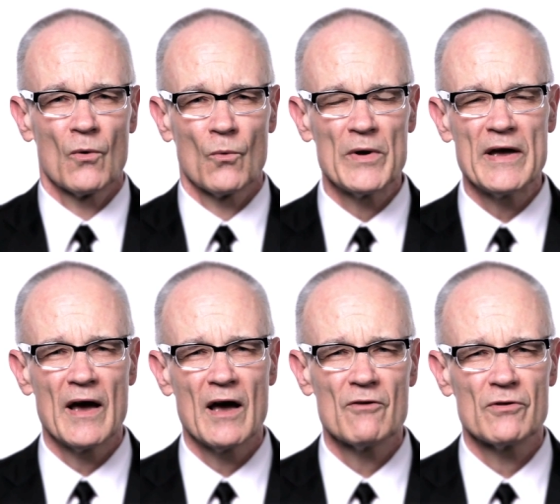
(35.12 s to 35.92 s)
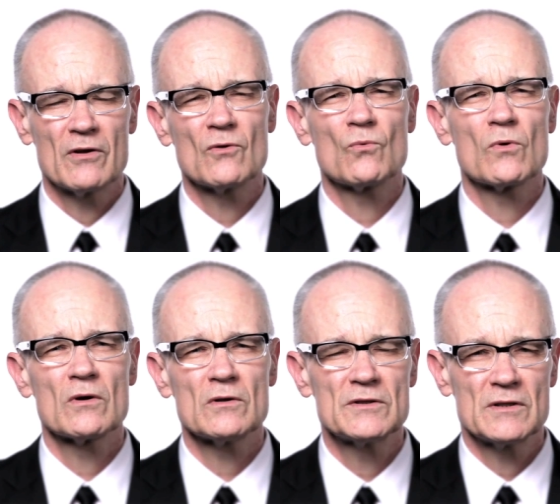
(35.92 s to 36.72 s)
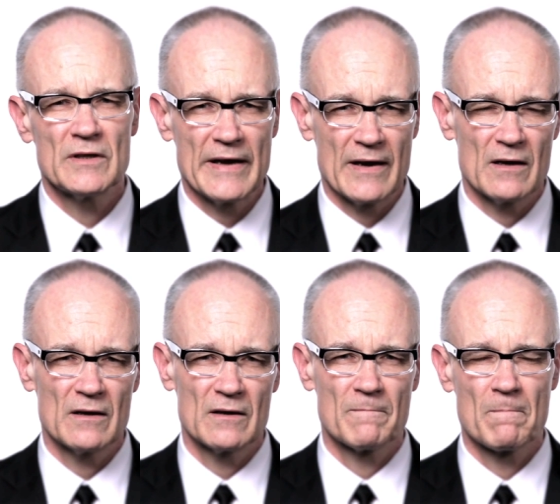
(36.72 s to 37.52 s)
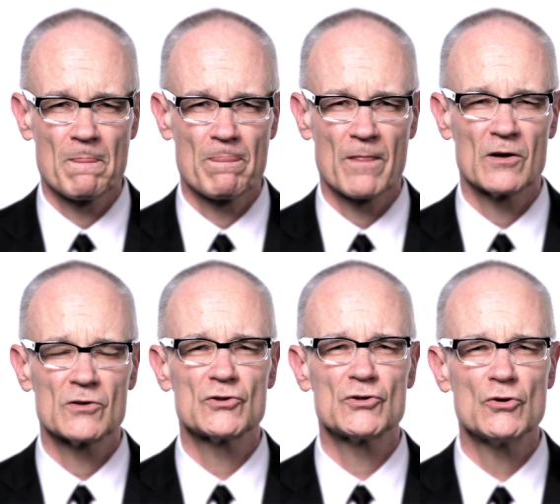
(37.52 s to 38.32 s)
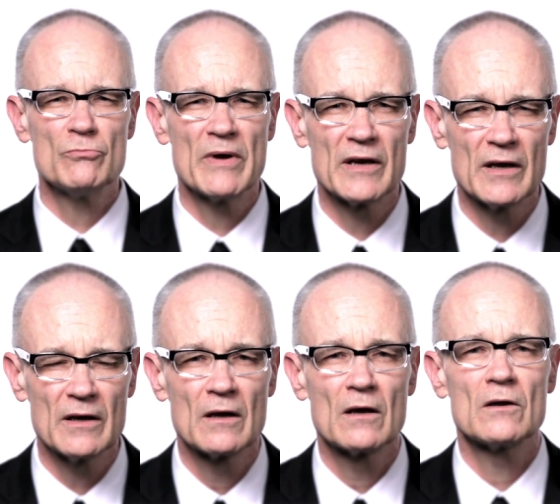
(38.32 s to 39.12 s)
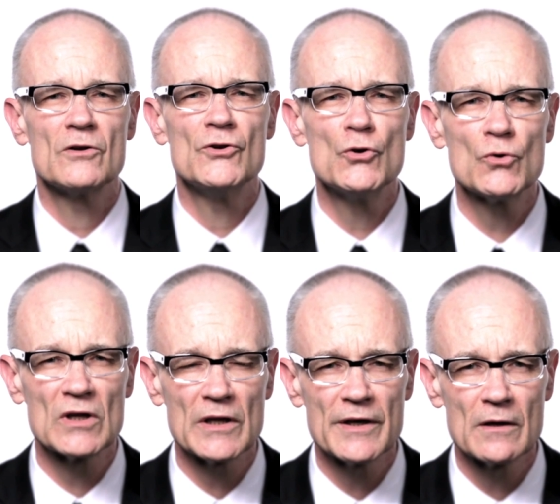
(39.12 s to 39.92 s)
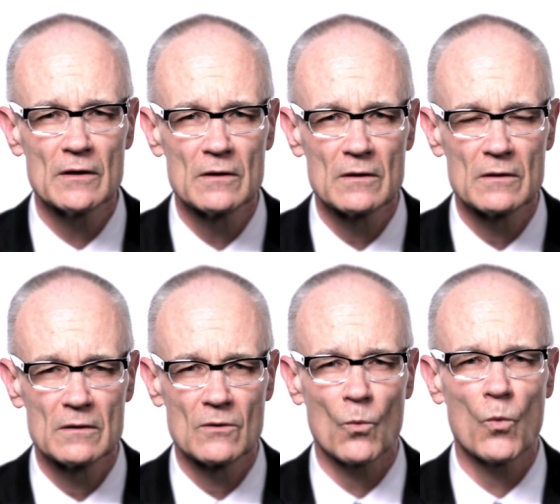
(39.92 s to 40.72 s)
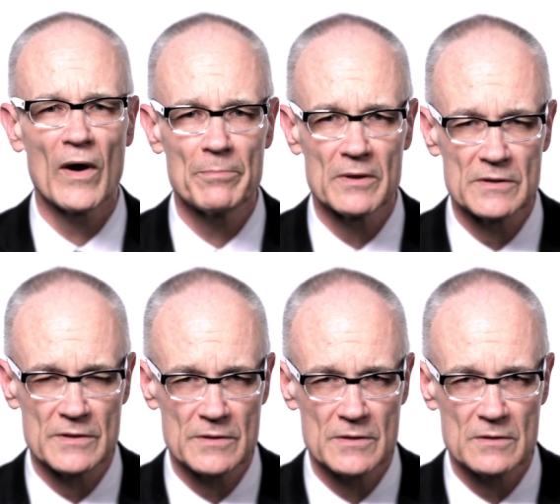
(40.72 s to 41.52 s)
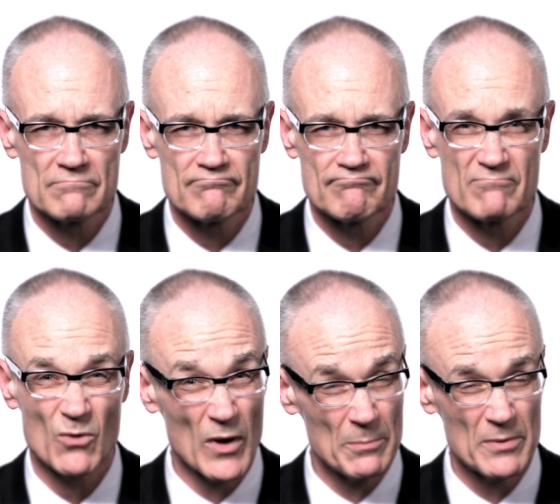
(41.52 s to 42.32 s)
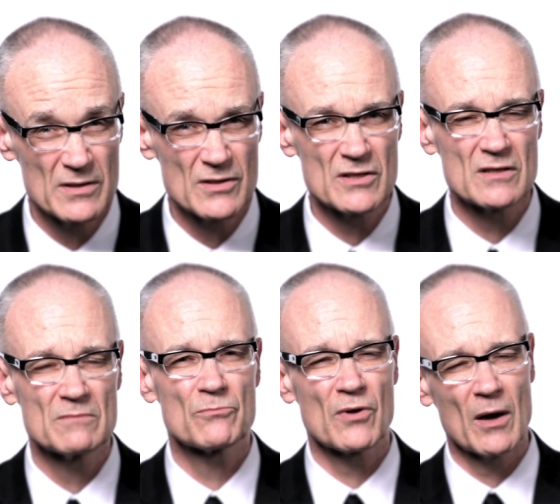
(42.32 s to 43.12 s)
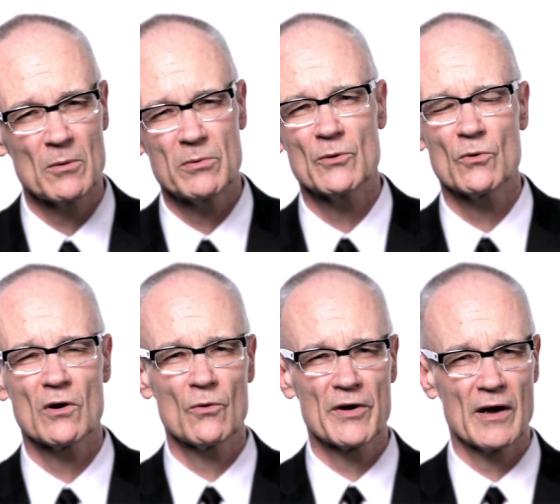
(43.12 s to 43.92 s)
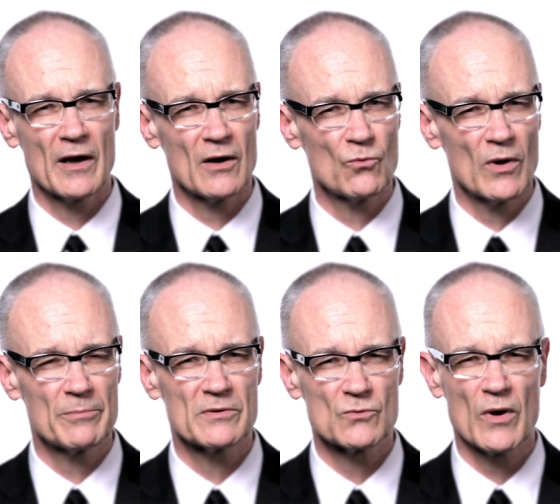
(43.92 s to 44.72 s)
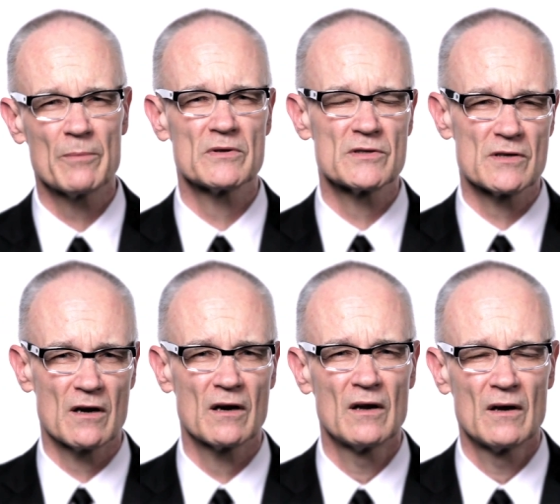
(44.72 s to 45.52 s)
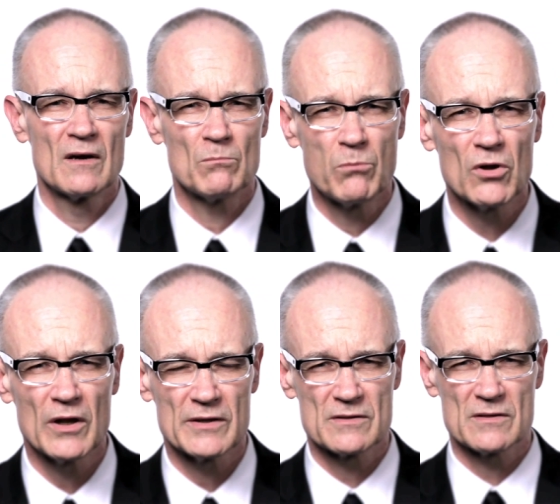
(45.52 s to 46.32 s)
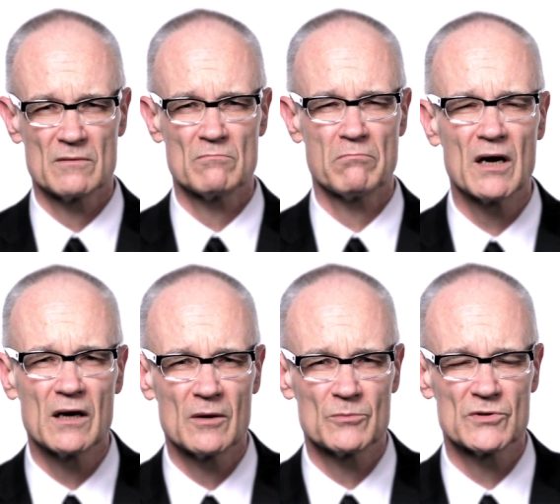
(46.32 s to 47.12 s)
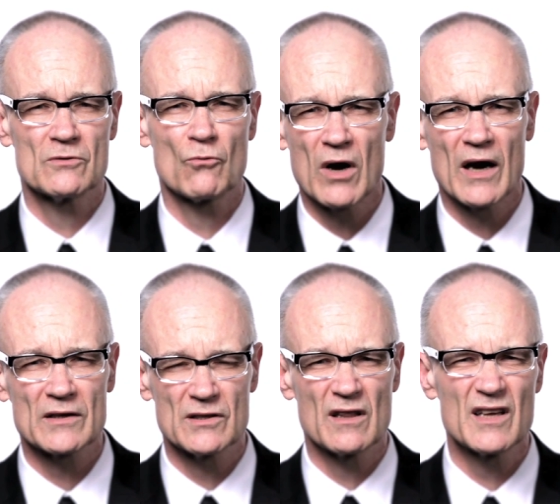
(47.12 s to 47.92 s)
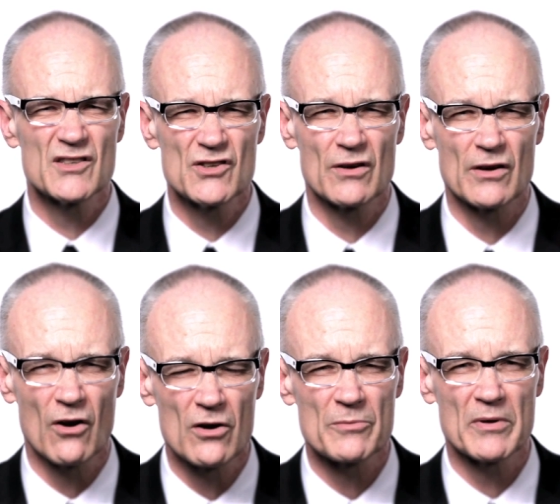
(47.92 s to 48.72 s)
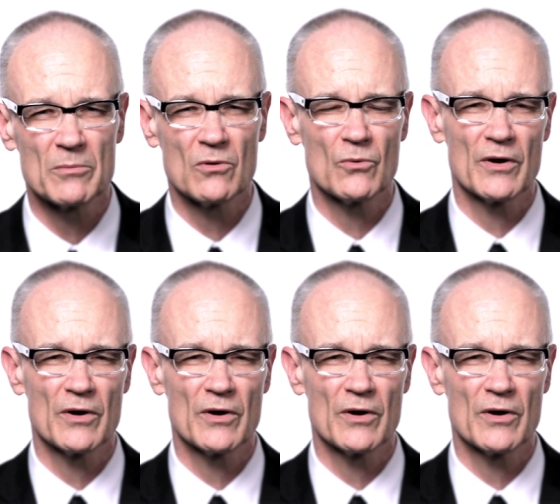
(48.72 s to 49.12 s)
We have in the world today too many nuclear weapons. Weapons, probably we're okay on weapons. Weapons are bullets and bombs and rocks and things you can hurt people